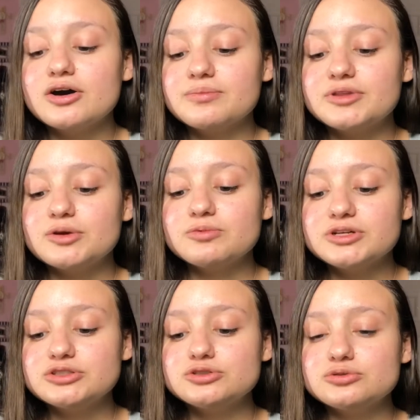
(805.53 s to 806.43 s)
They
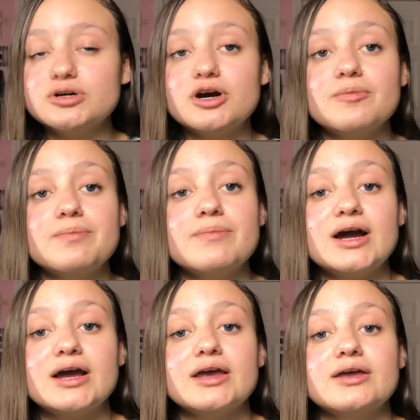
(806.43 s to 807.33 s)
really do help
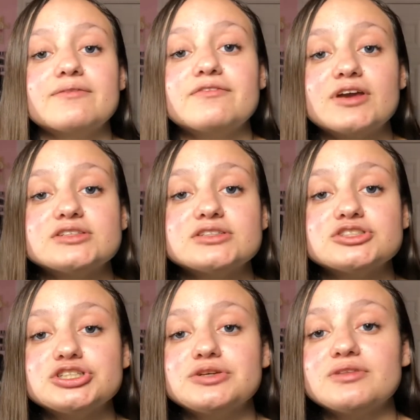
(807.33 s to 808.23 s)
my face
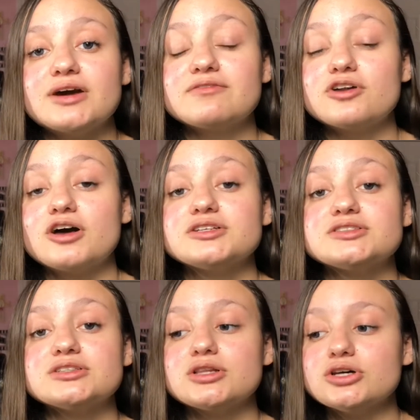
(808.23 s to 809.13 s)
achieve that
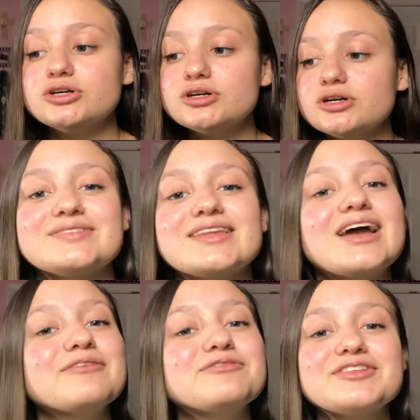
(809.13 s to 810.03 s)
flawless look.
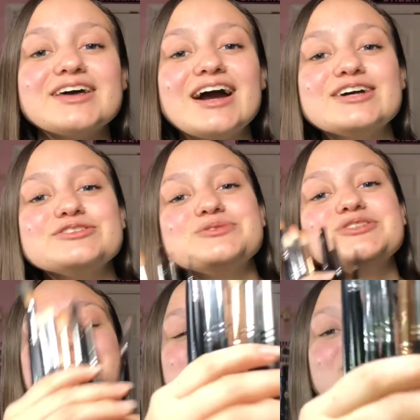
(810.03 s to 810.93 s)
And for the eyes, we
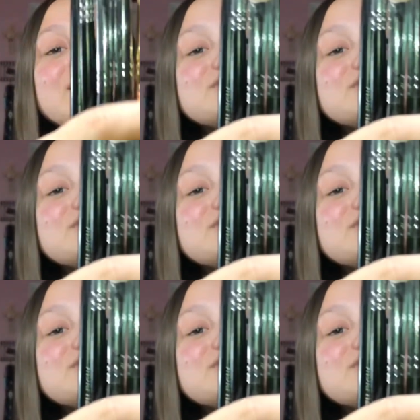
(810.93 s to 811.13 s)
do have